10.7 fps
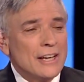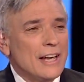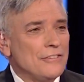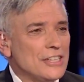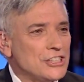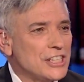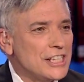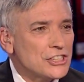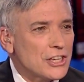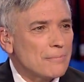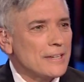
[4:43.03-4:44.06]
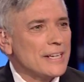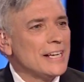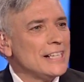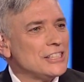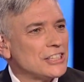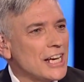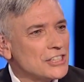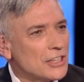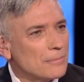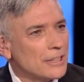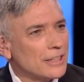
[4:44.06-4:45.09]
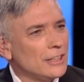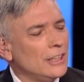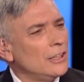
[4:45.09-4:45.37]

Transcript: if you see something, say something.